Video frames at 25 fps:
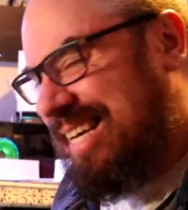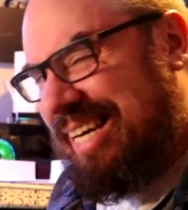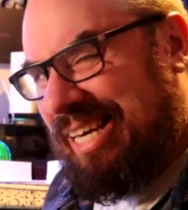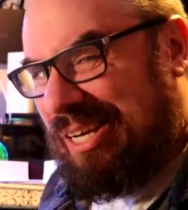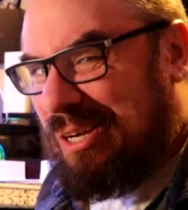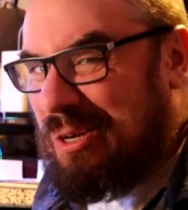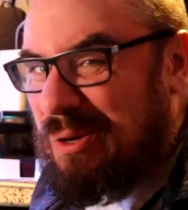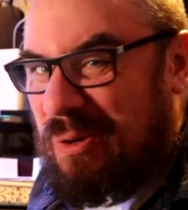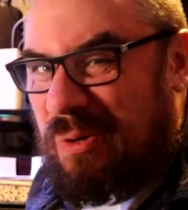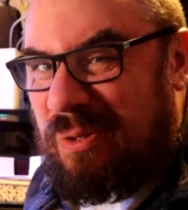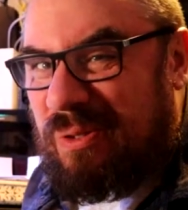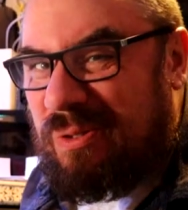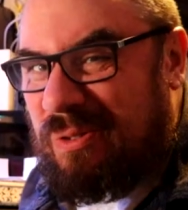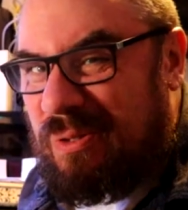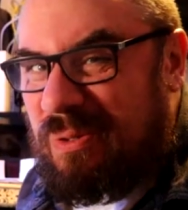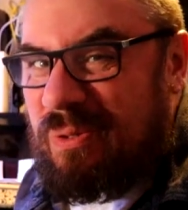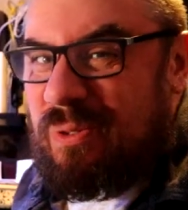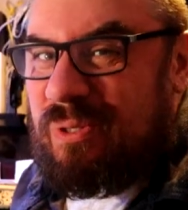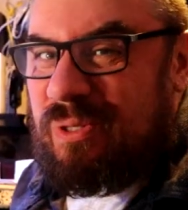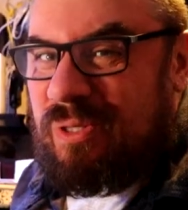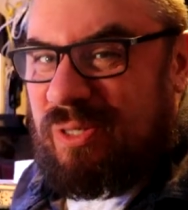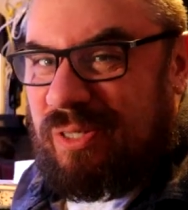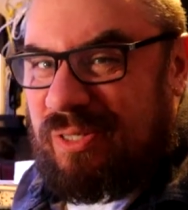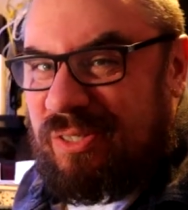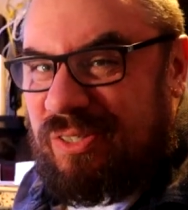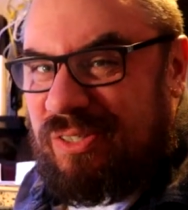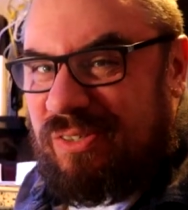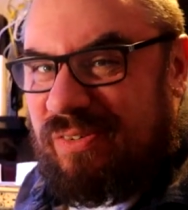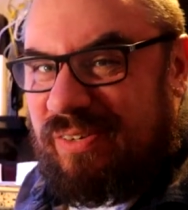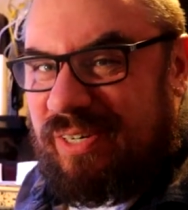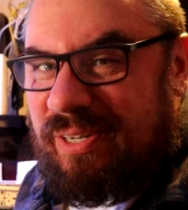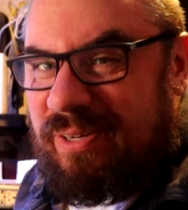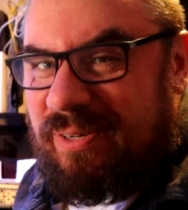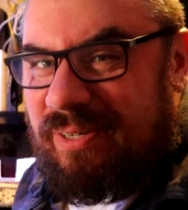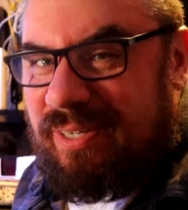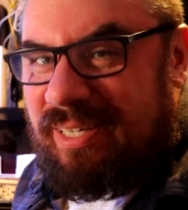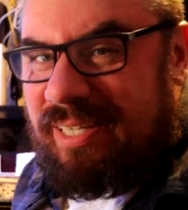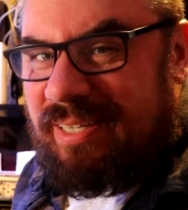I could do
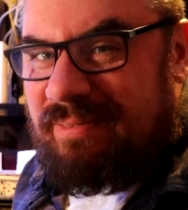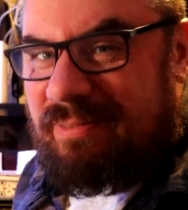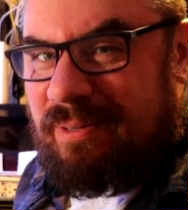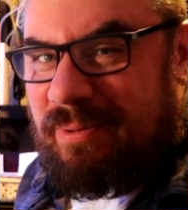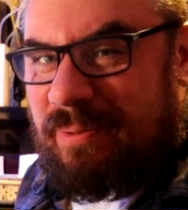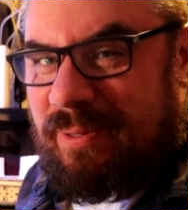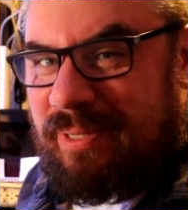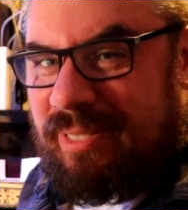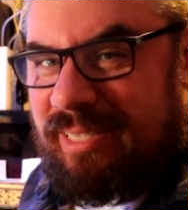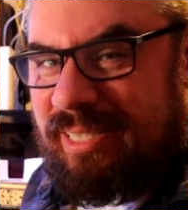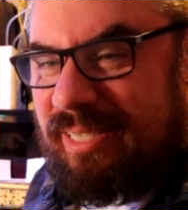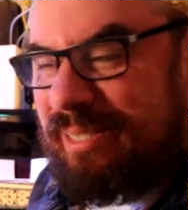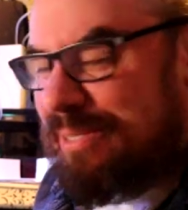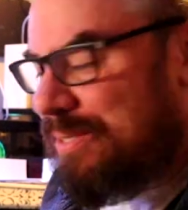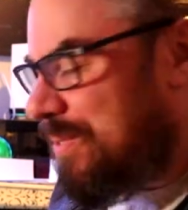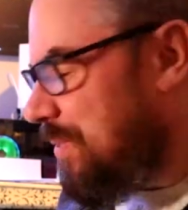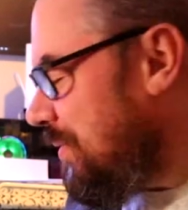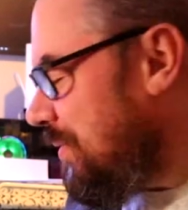surgery on it if I wanted